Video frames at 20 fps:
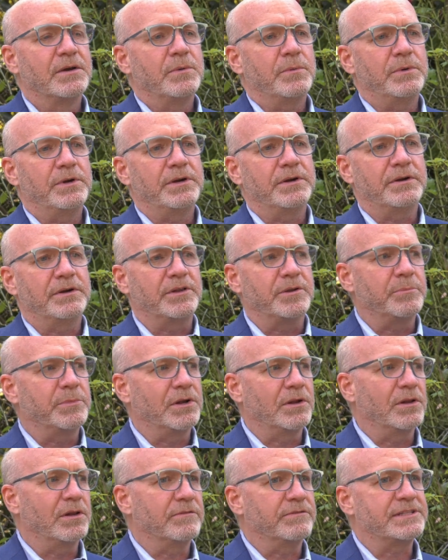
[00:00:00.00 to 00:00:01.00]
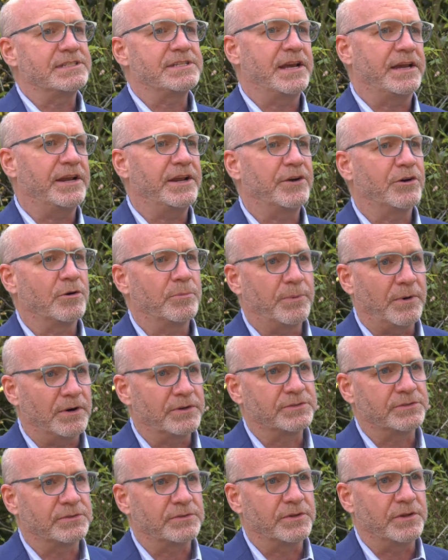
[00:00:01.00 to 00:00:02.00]
we're in the middle of a ten acre
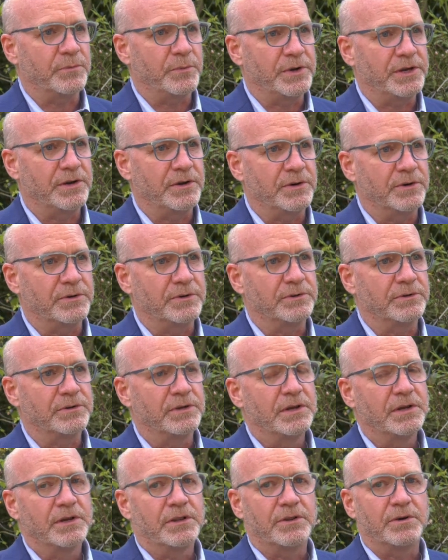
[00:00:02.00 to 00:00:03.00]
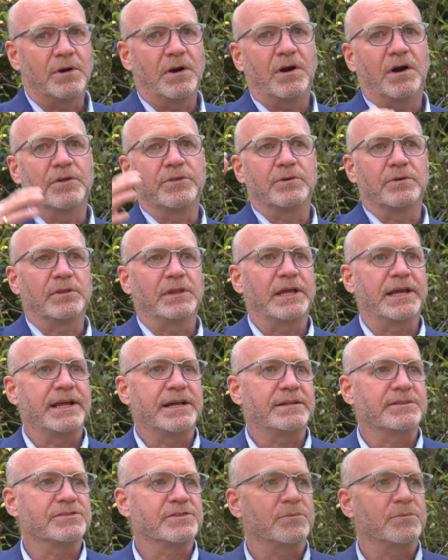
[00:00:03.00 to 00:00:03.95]
parcel that we own. There are other lands